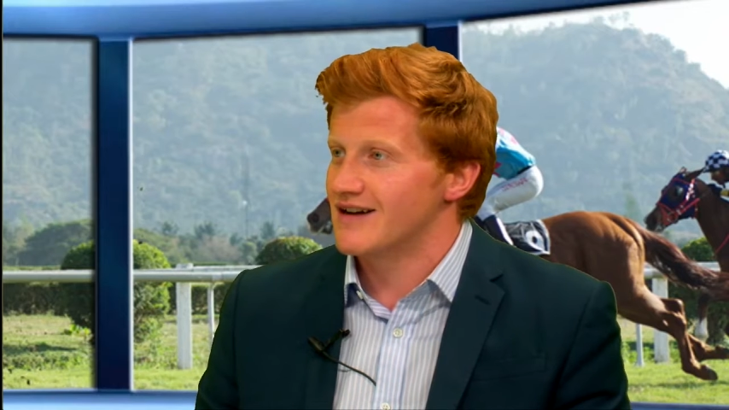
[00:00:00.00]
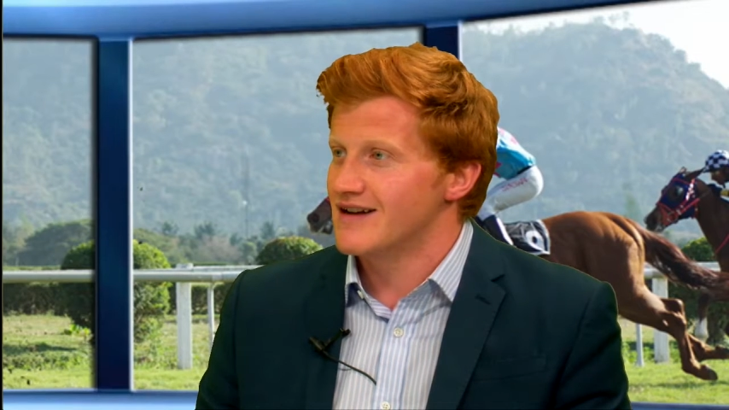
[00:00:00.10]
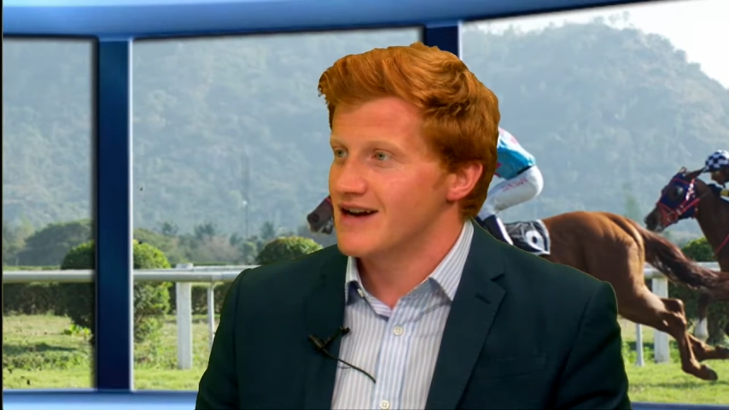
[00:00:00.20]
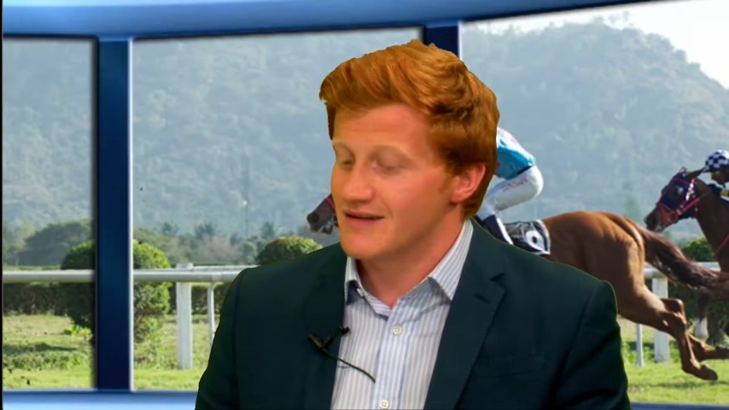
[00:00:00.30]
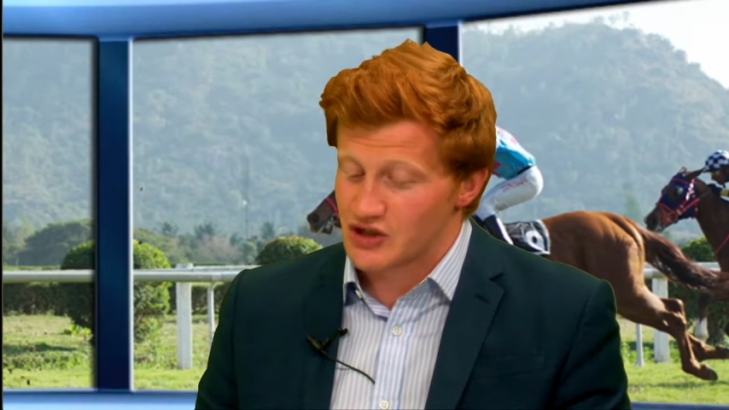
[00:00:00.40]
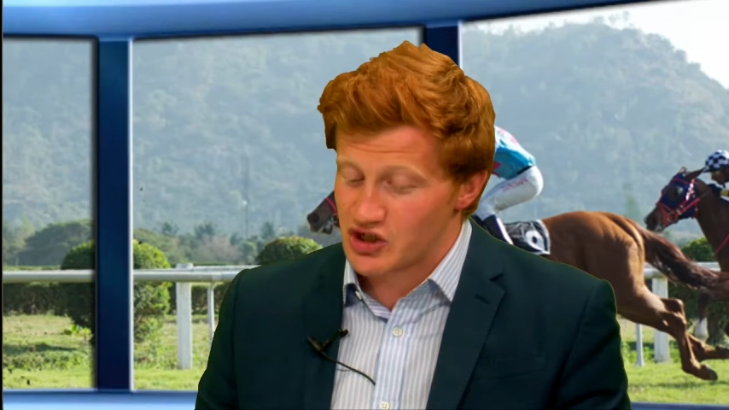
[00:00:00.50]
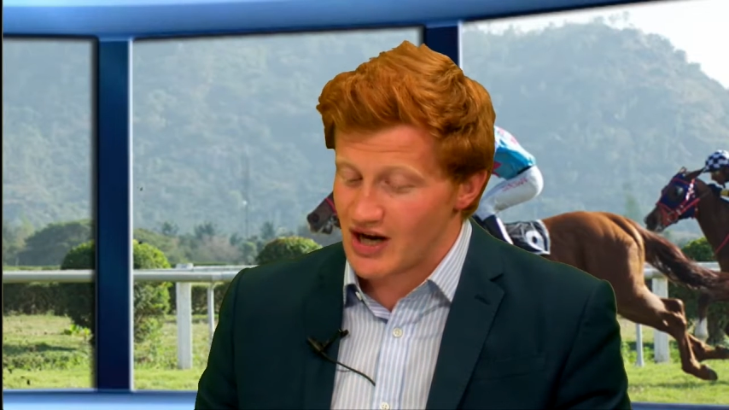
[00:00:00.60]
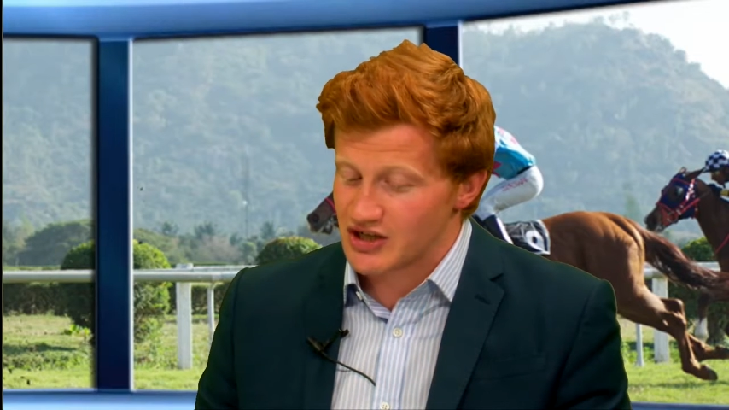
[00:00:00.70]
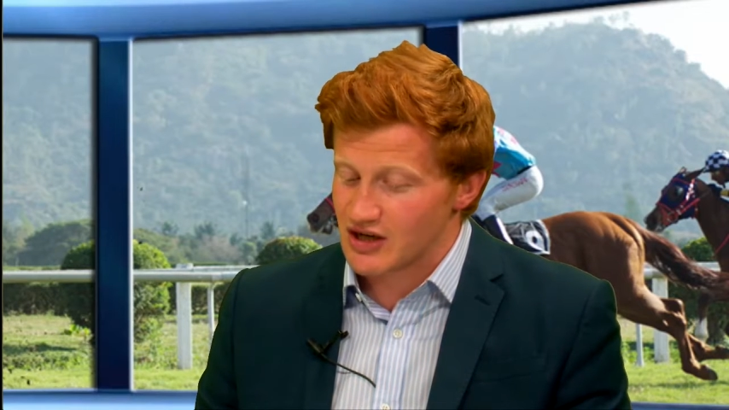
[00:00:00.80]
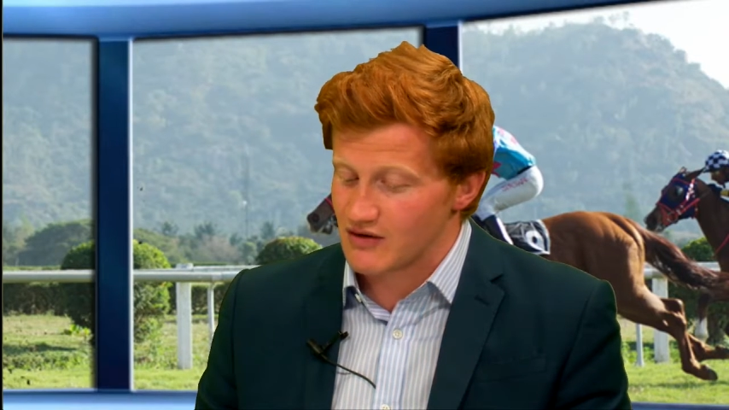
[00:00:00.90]
in the
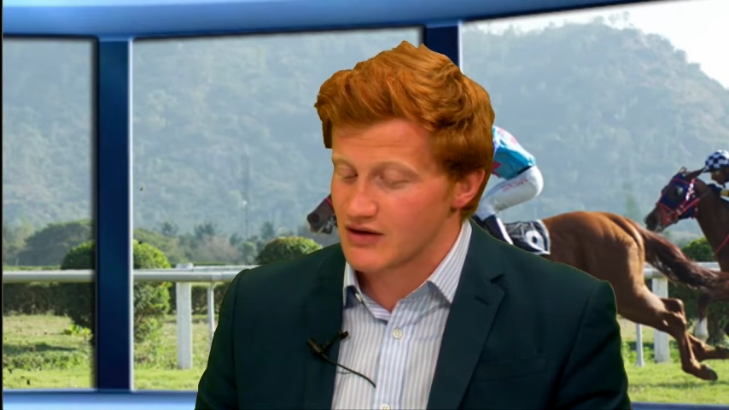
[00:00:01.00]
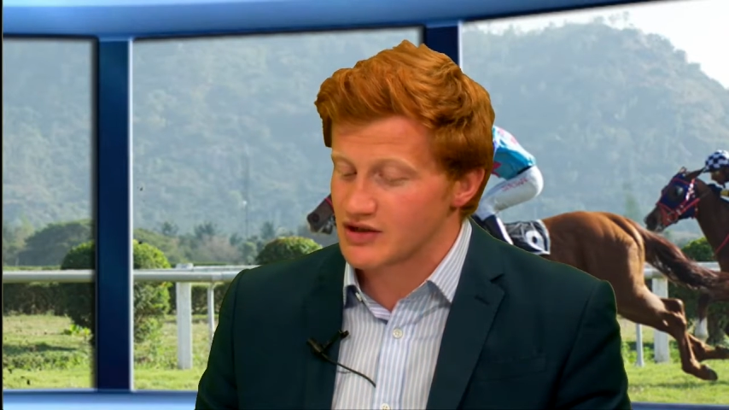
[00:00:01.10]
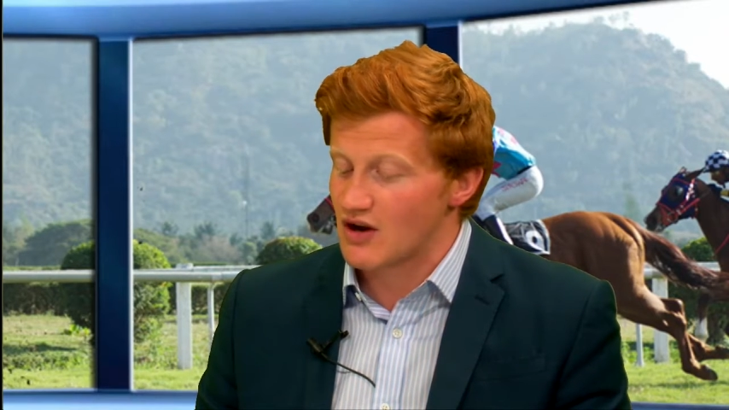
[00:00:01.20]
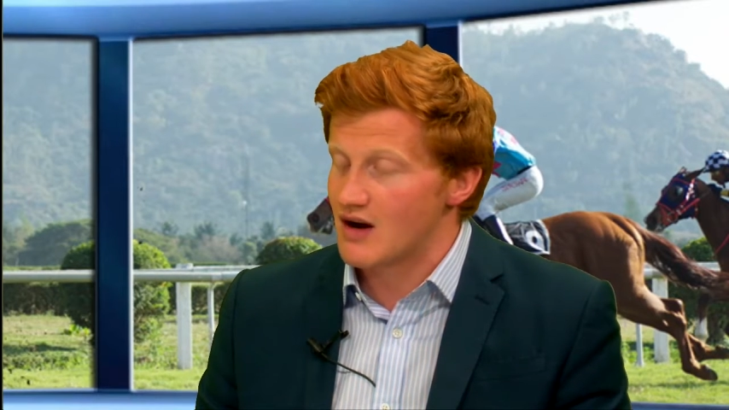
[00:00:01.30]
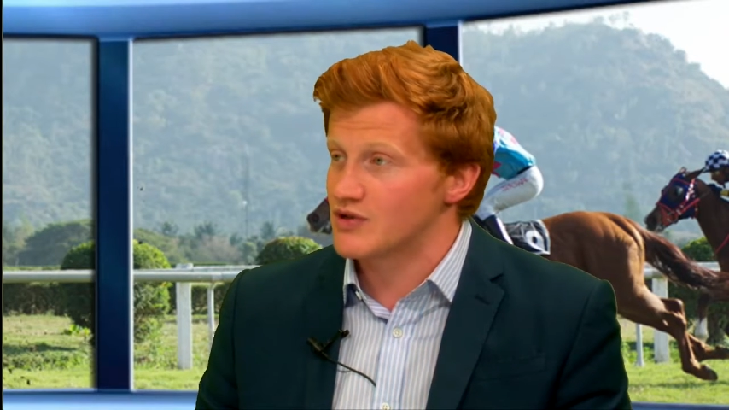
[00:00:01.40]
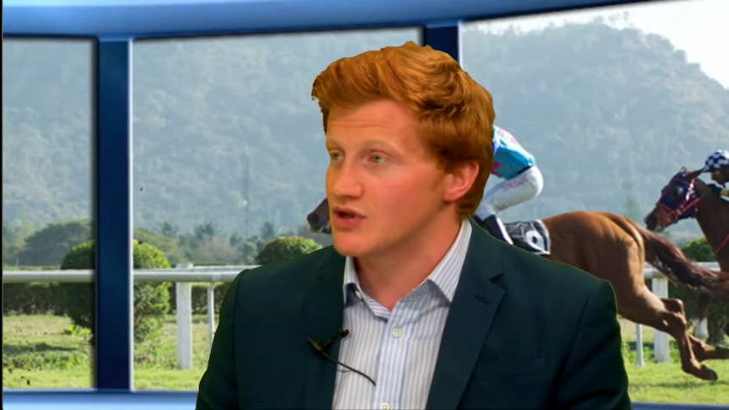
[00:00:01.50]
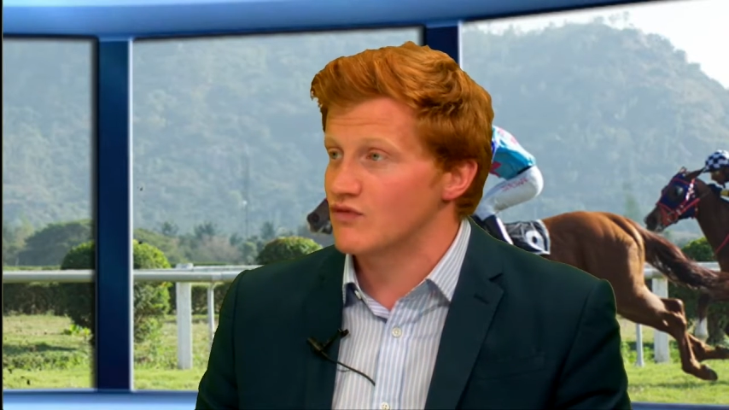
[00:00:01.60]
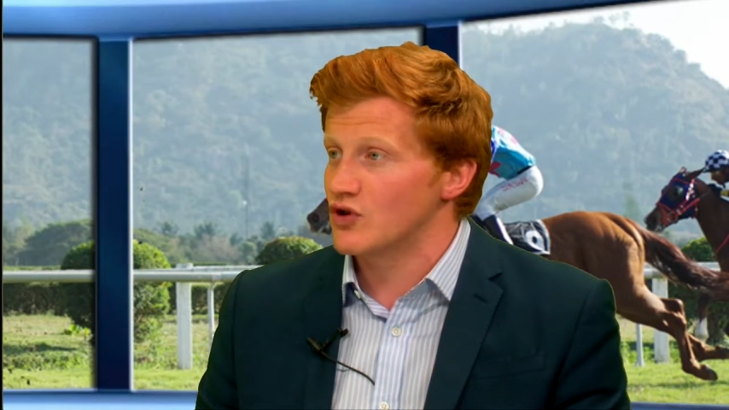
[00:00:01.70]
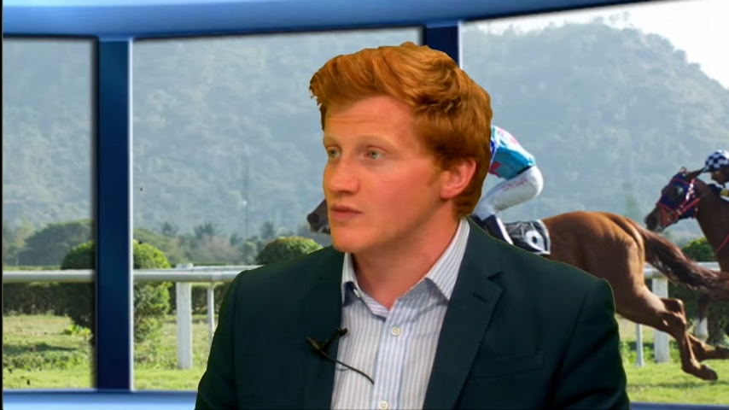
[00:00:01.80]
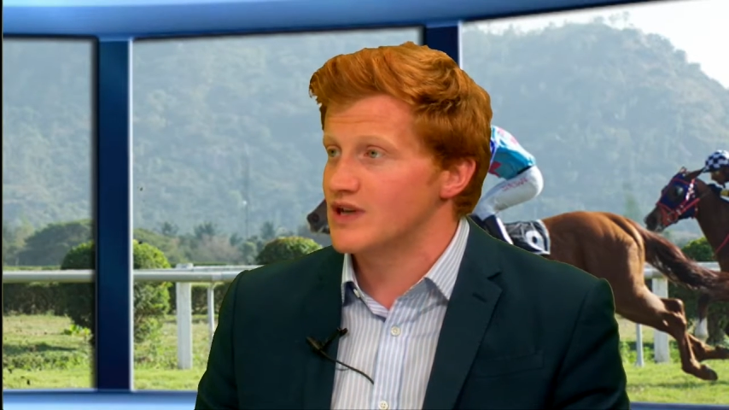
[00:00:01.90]
Cheshire Oaks, Diamonds
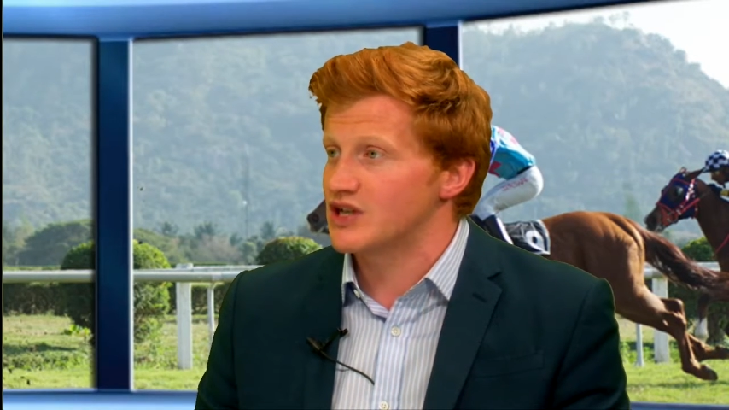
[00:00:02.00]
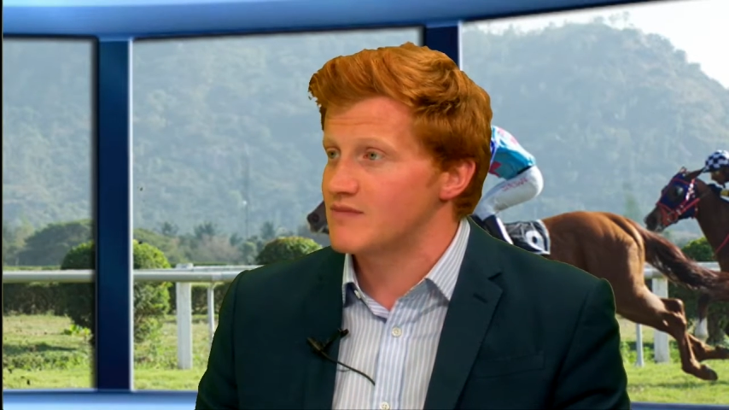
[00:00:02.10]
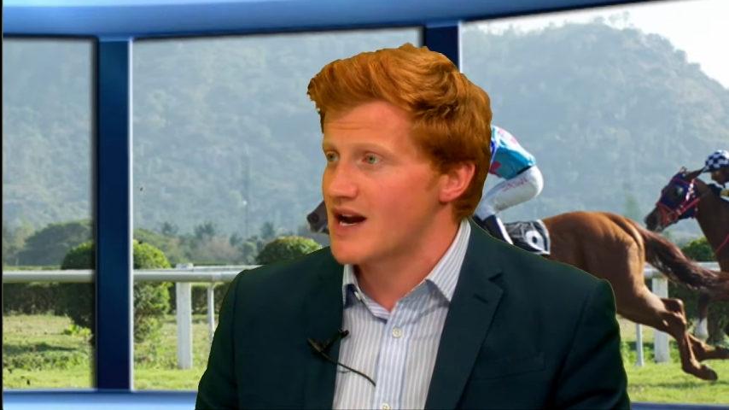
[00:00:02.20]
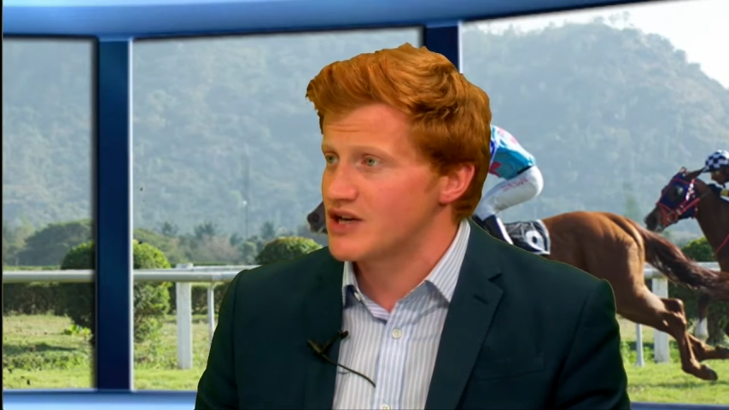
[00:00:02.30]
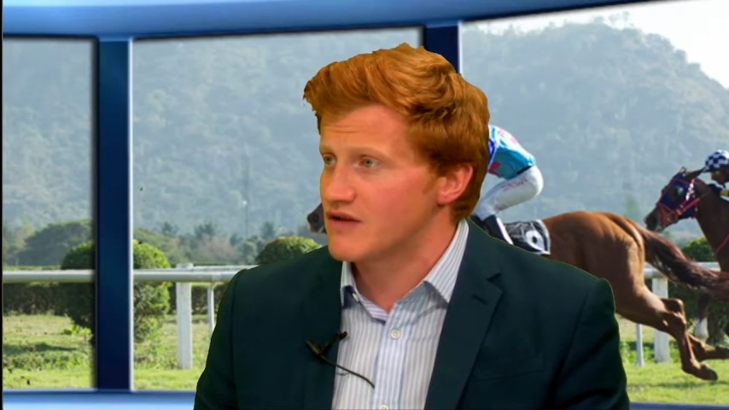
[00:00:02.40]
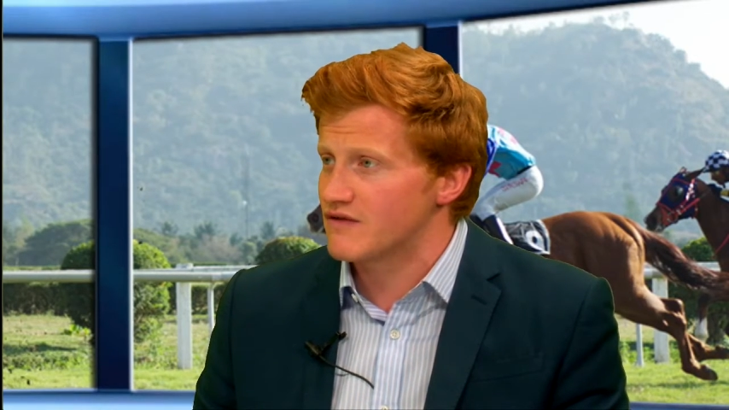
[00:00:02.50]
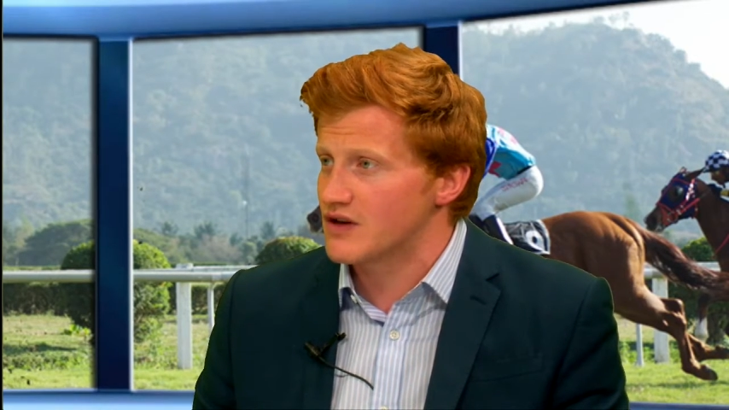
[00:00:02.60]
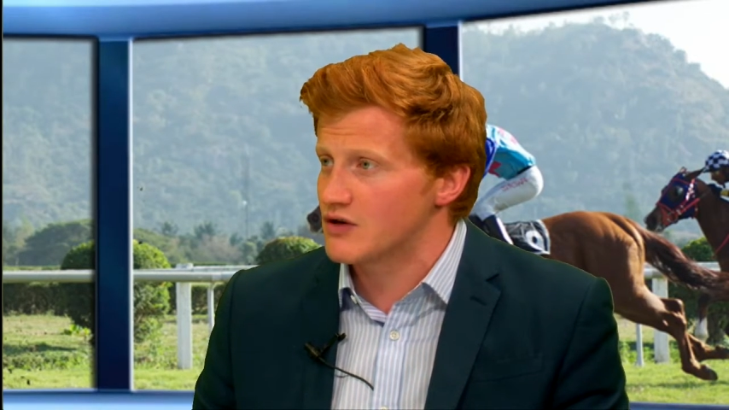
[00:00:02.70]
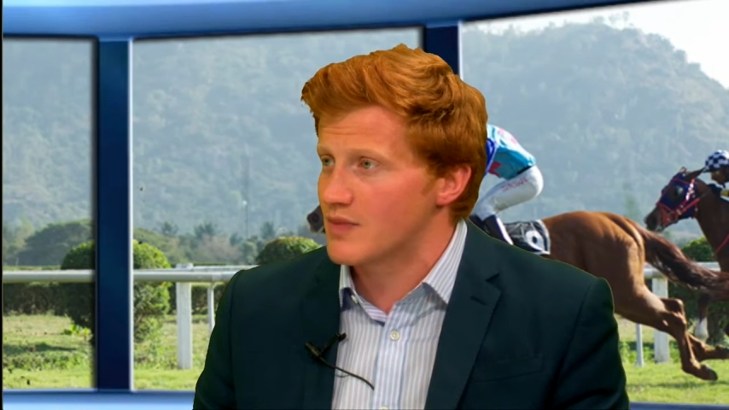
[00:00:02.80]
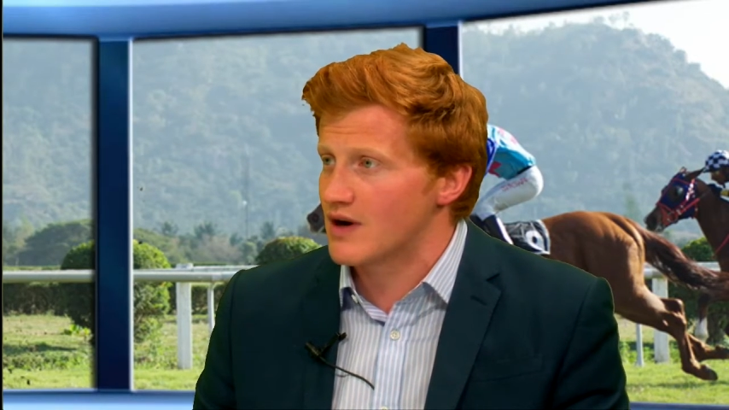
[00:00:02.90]
and Rubies, smashed a
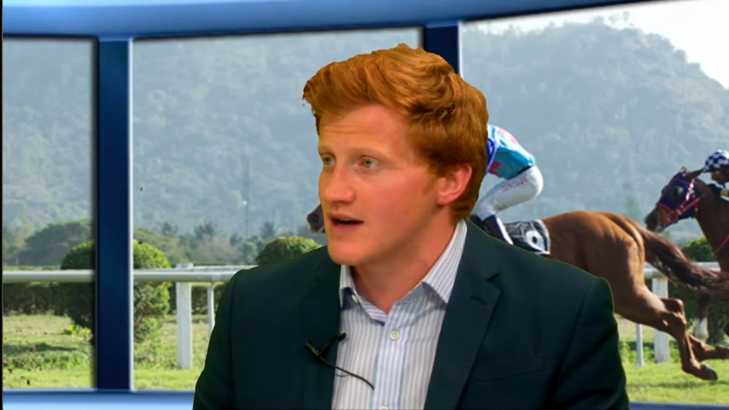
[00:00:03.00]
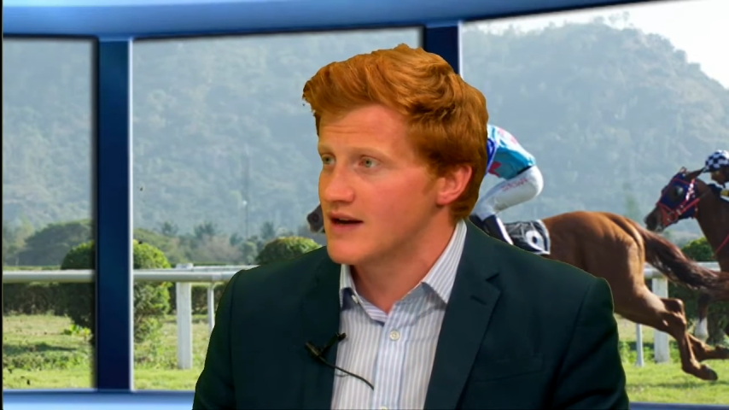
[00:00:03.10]
field by